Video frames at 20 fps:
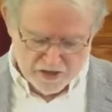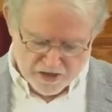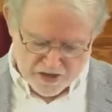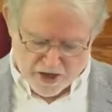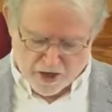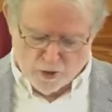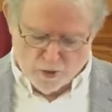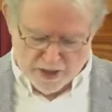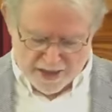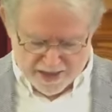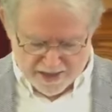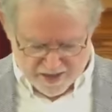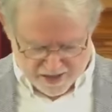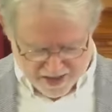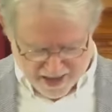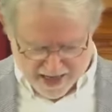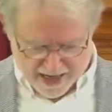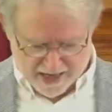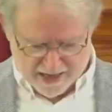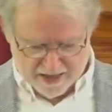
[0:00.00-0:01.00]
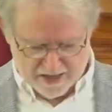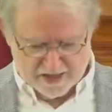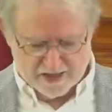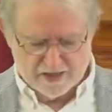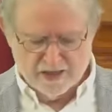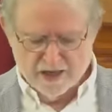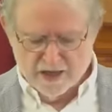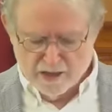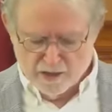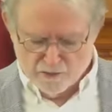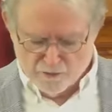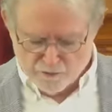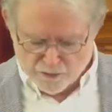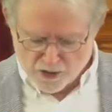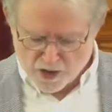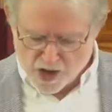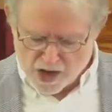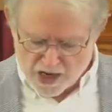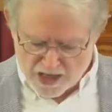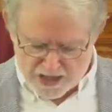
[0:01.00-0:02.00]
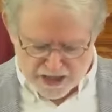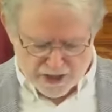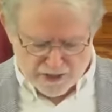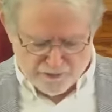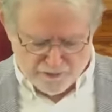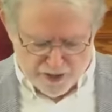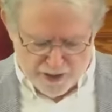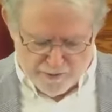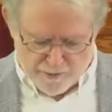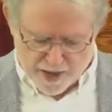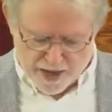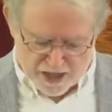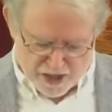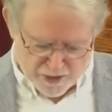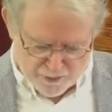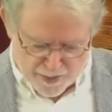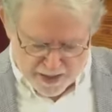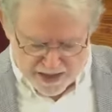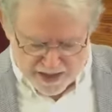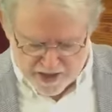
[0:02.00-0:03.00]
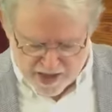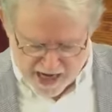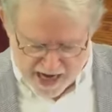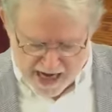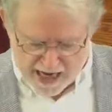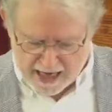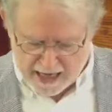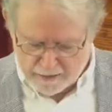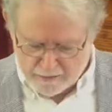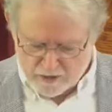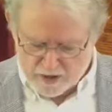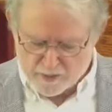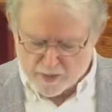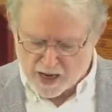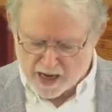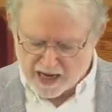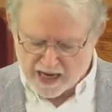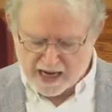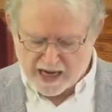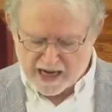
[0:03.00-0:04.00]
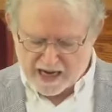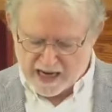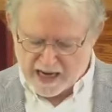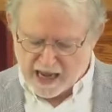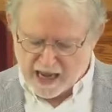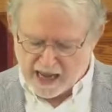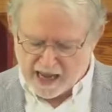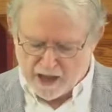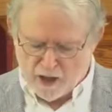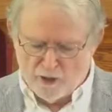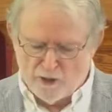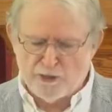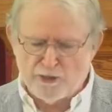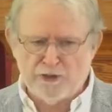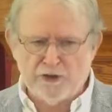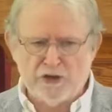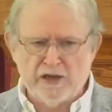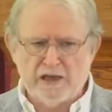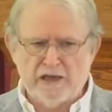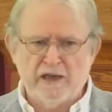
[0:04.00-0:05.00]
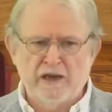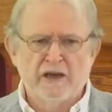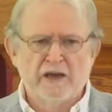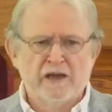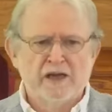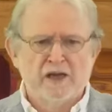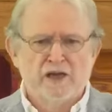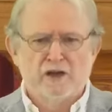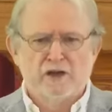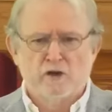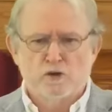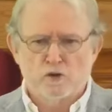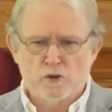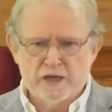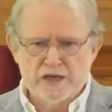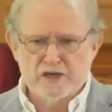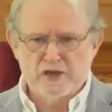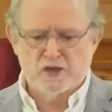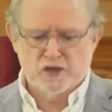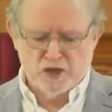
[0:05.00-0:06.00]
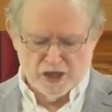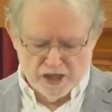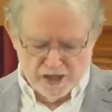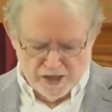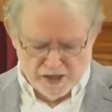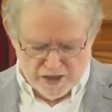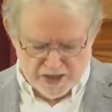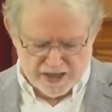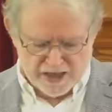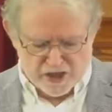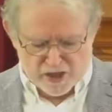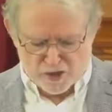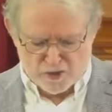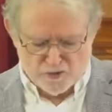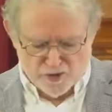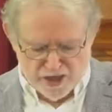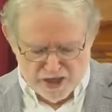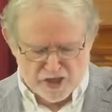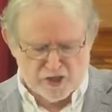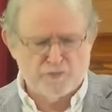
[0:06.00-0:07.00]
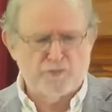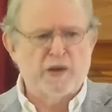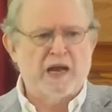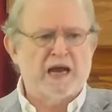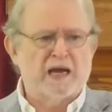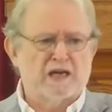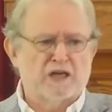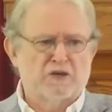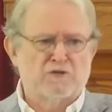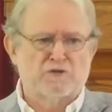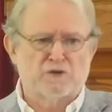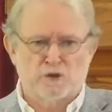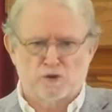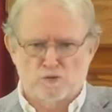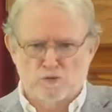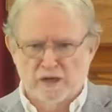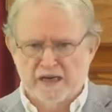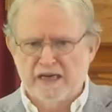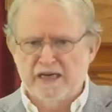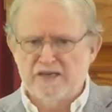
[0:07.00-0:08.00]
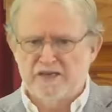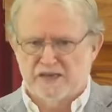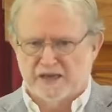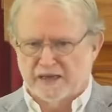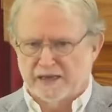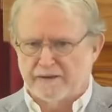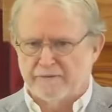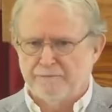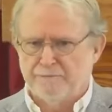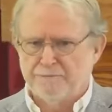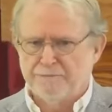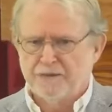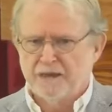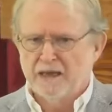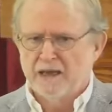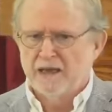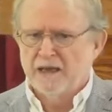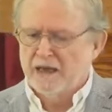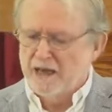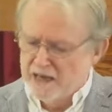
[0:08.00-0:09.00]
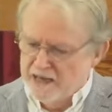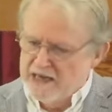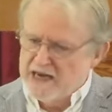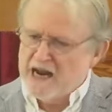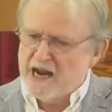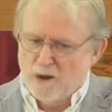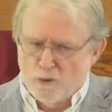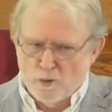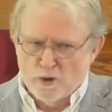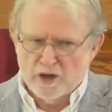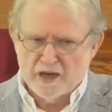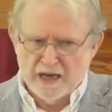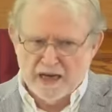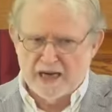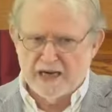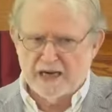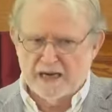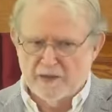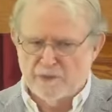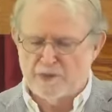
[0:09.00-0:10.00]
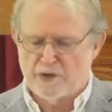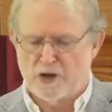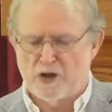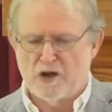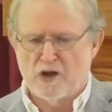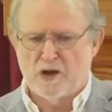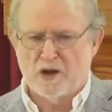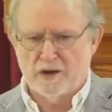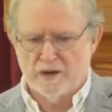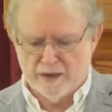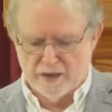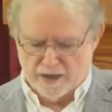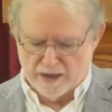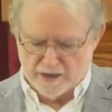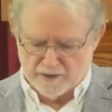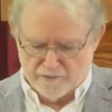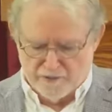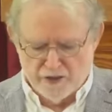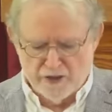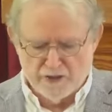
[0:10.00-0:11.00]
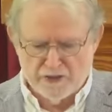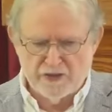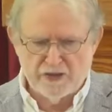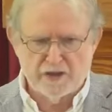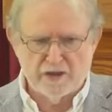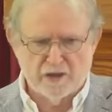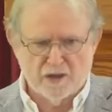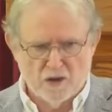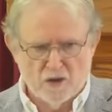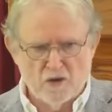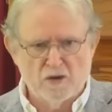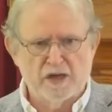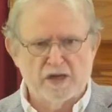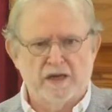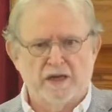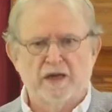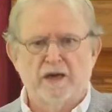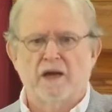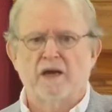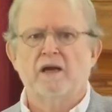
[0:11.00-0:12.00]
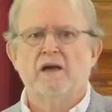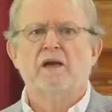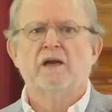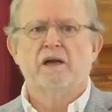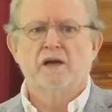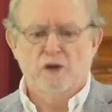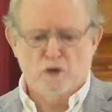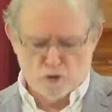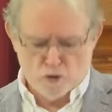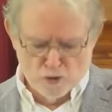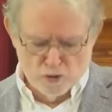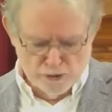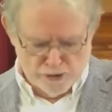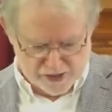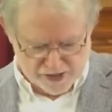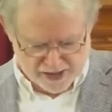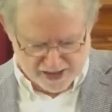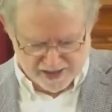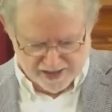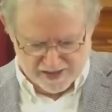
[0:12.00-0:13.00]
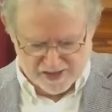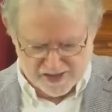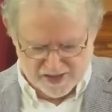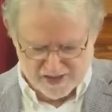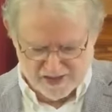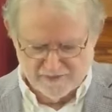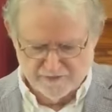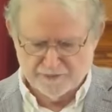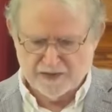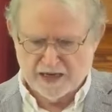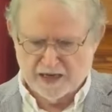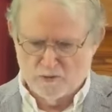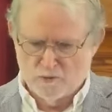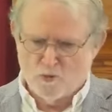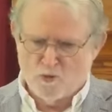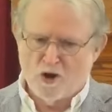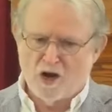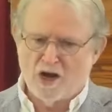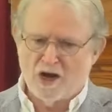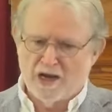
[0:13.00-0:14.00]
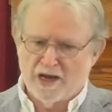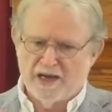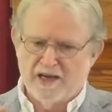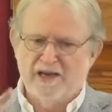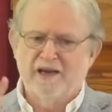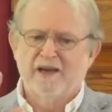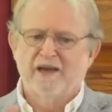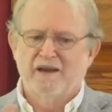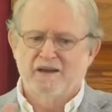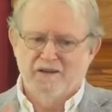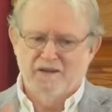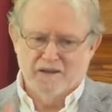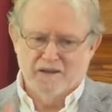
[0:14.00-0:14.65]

So he says, philosophy must be tamed by a healthy Christian disrespect for reason. And now we're getting at the heart of the Theologia Crucis and why